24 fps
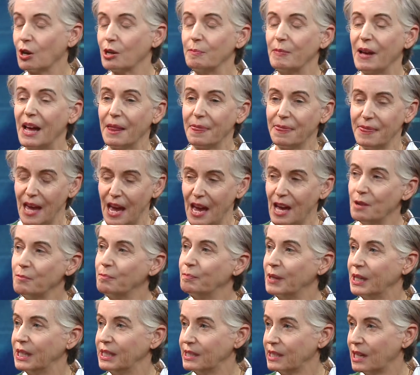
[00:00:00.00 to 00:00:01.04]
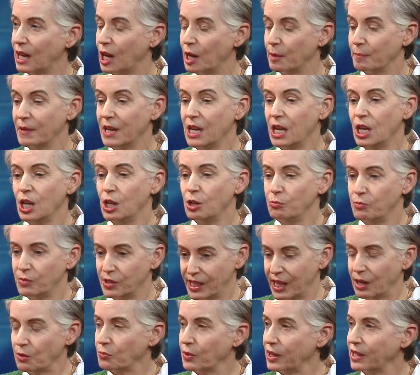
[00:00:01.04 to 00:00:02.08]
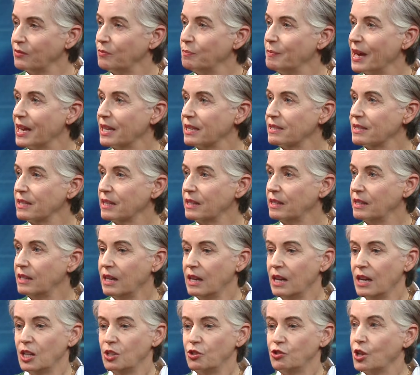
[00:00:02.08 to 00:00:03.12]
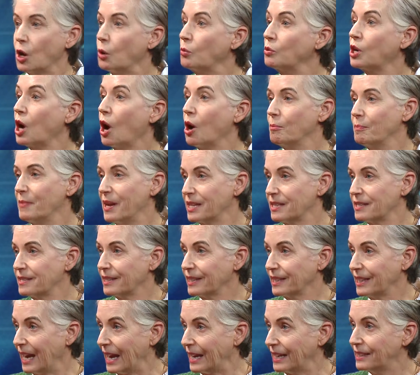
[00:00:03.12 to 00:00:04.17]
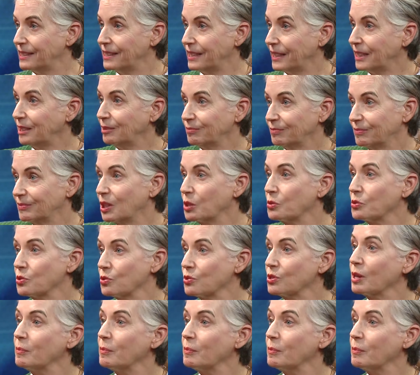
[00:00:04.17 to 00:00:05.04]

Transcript: talk about that, but get rid of medicine. Don't call medicine candy. Those